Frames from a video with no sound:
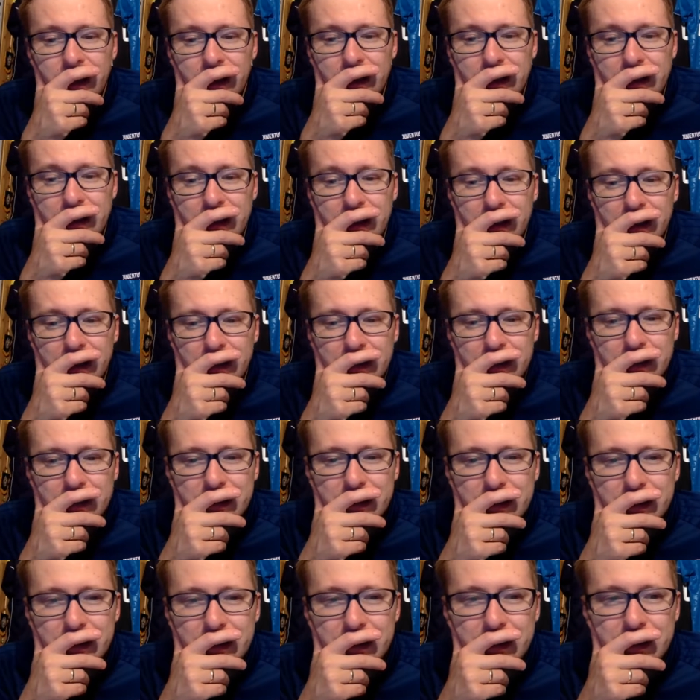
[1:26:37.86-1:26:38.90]
Yeah,
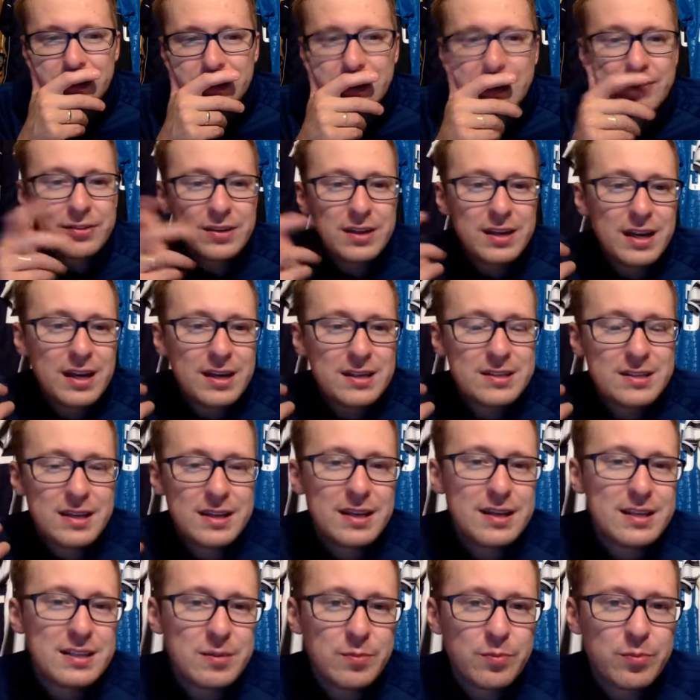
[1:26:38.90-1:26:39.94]
if
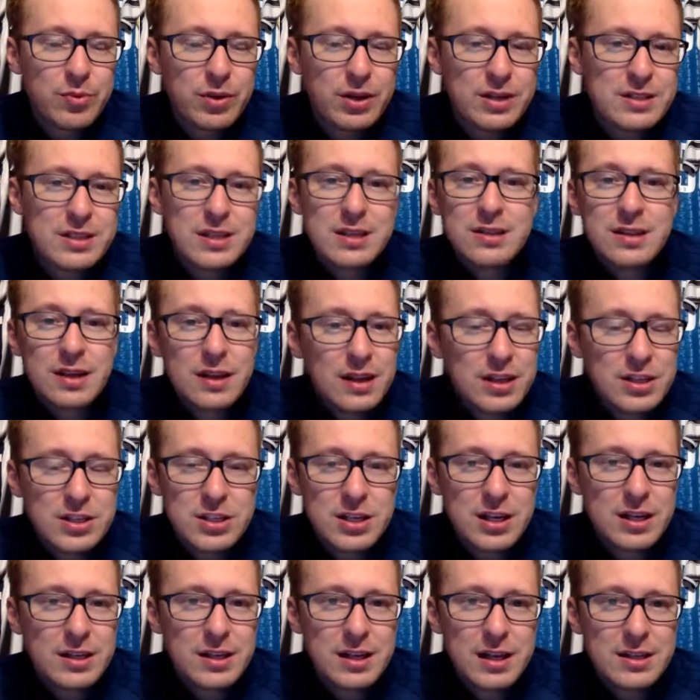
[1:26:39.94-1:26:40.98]
Chiesa is impressing, then I
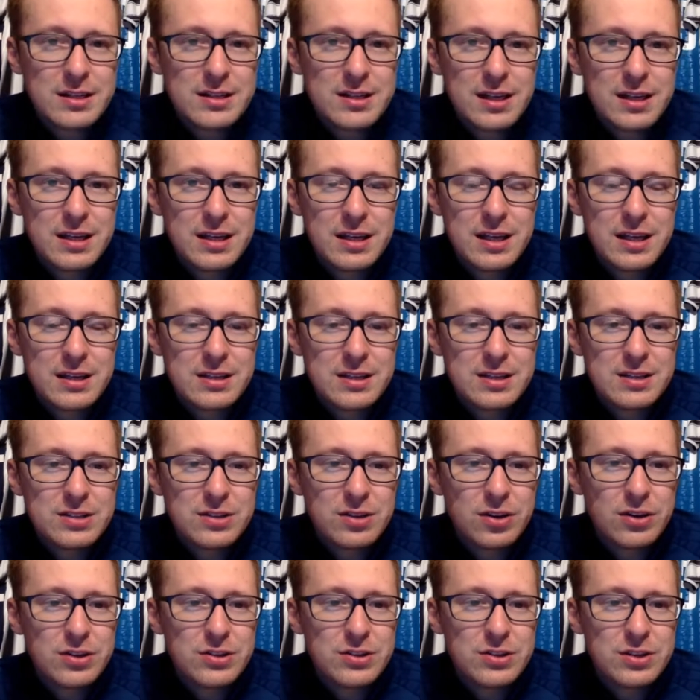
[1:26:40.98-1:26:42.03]
say Chiesa
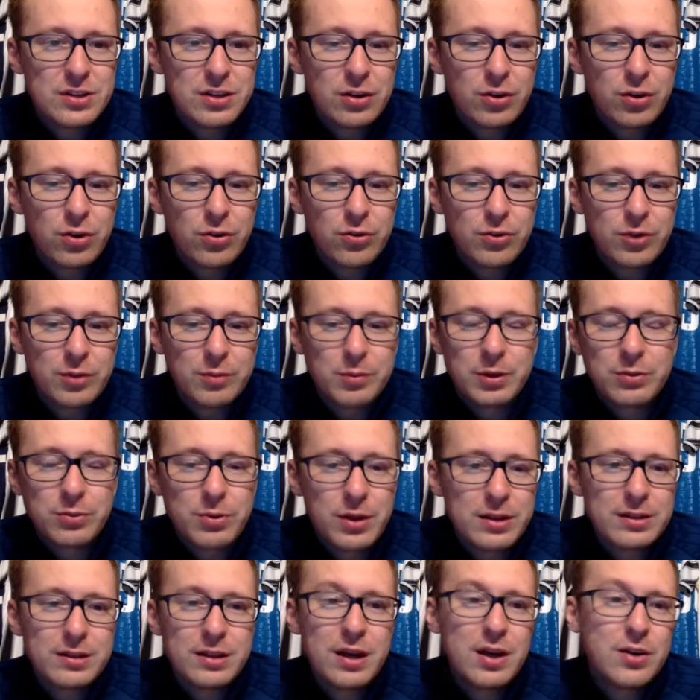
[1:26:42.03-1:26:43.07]
starts in the long run. But
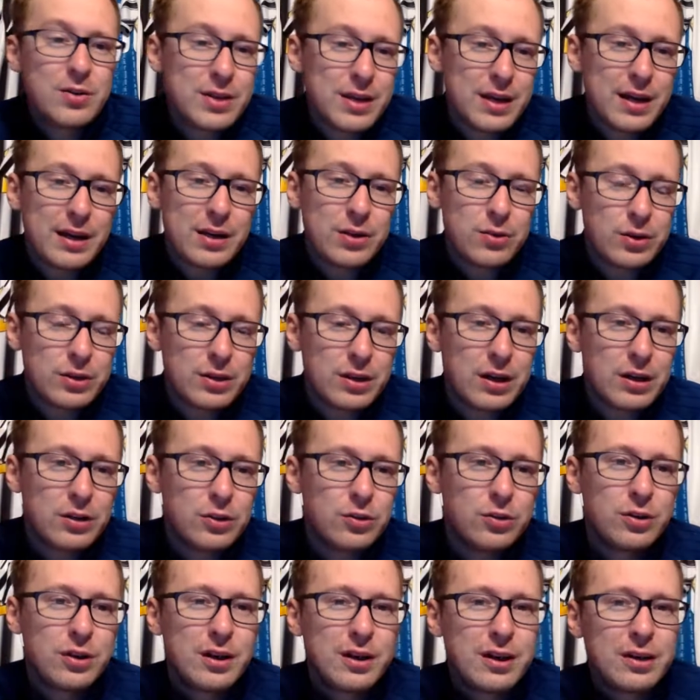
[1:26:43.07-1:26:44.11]
right now, yeah,
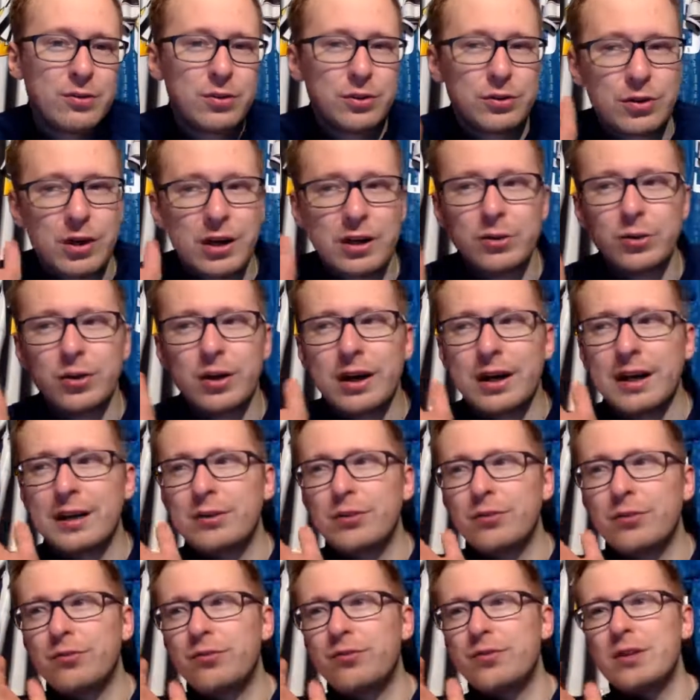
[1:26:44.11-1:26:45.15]
Cuadrado, I
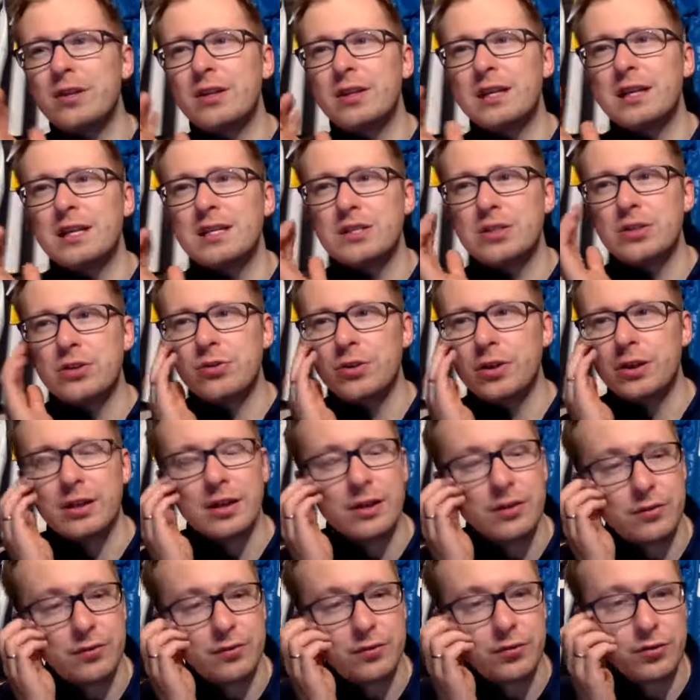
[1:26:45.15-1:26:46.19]
don't feel is good
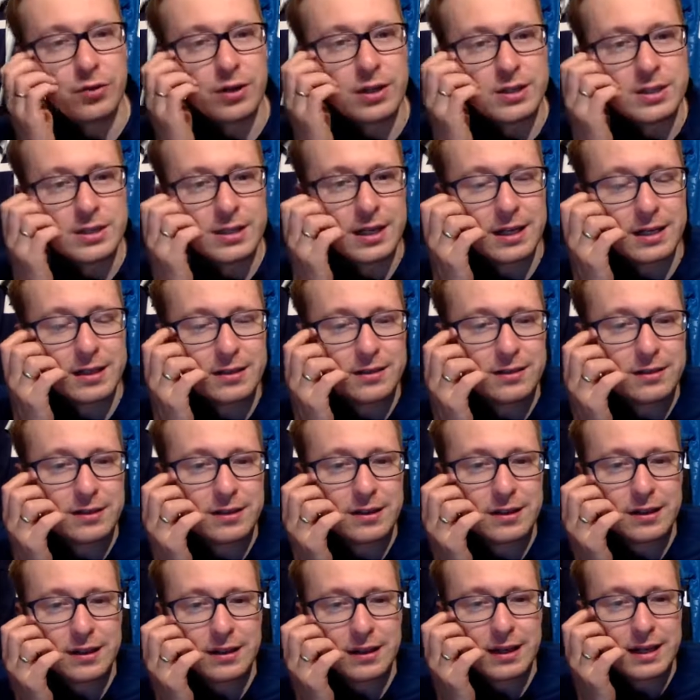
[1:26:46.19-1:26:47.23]
enough for us
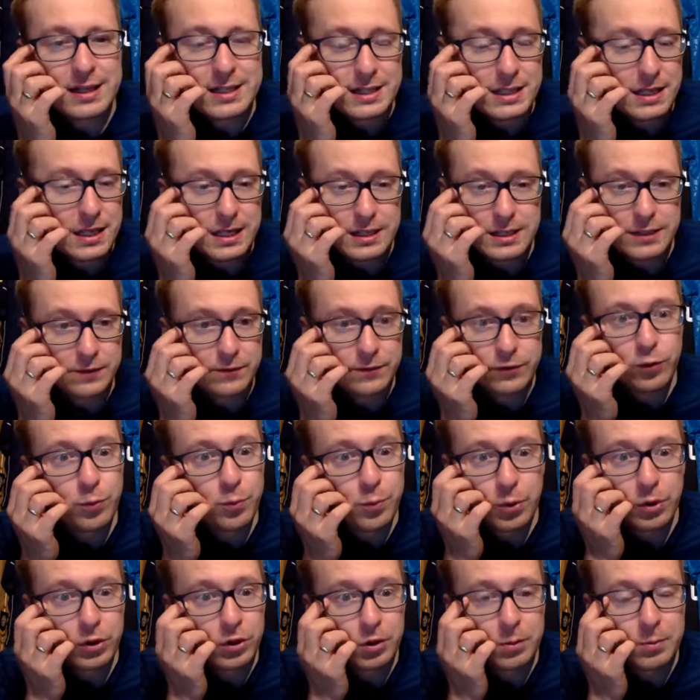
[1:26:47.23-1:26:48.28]
as a
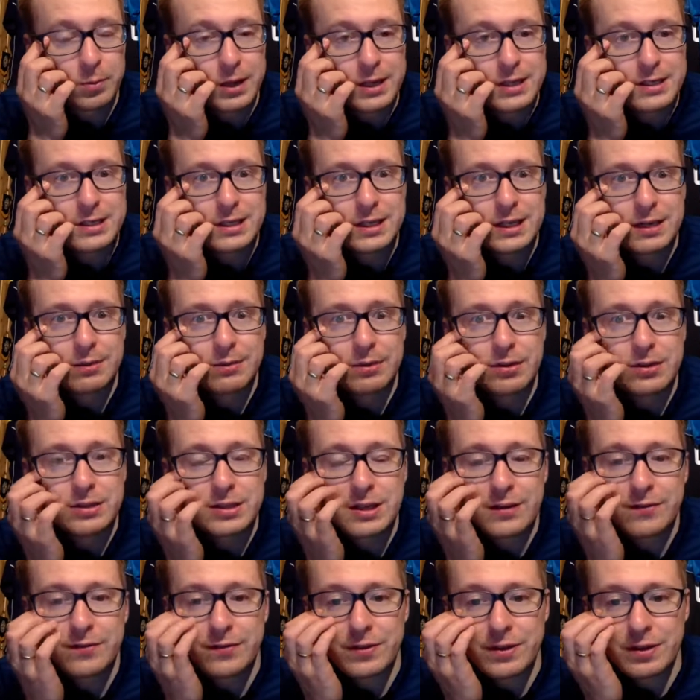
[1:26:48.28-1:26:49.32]
footballer, basically, because
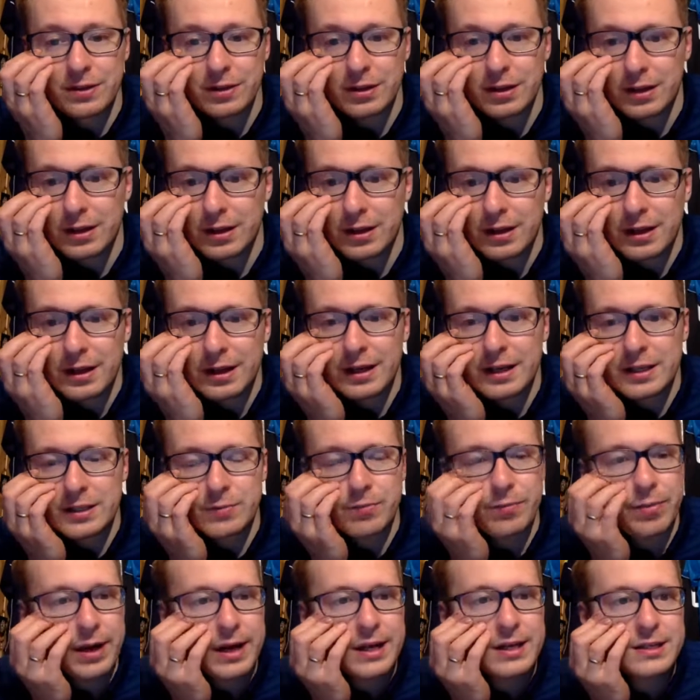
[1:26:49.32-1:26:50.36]
I feel his
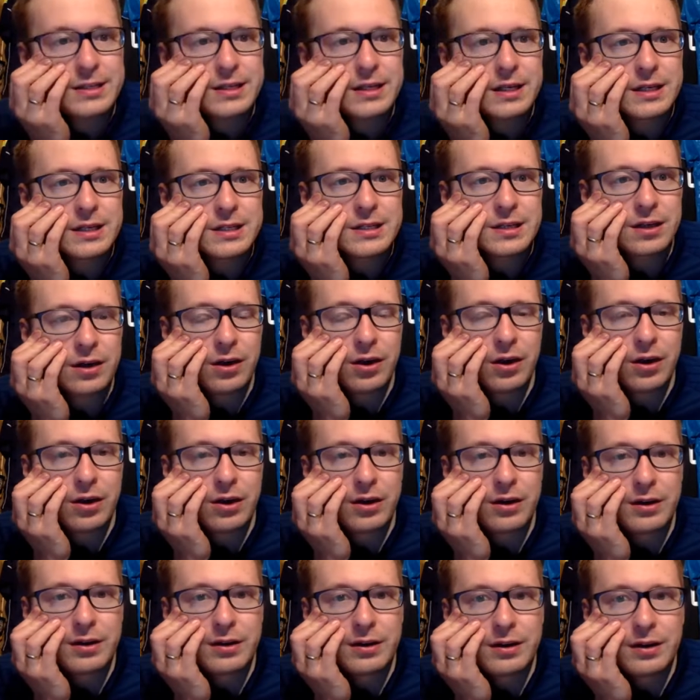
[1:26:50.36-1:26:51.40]
basics
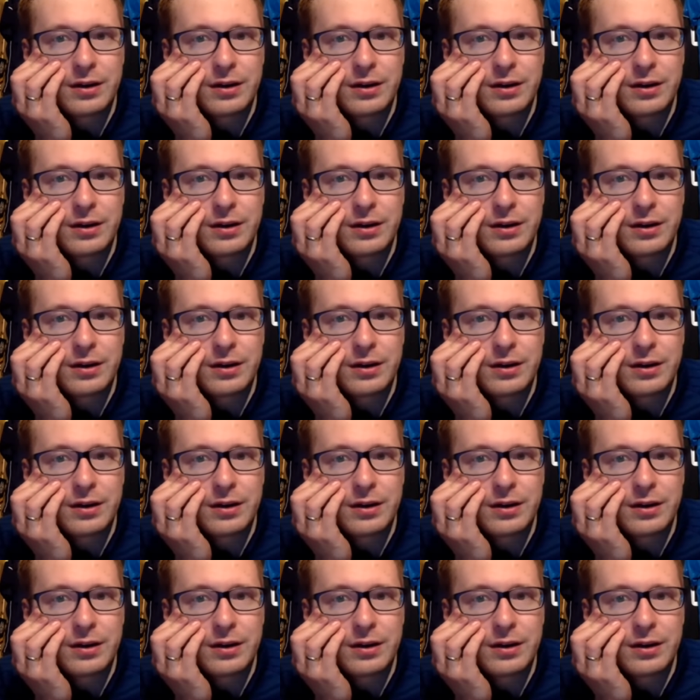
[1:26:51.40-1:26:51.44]
are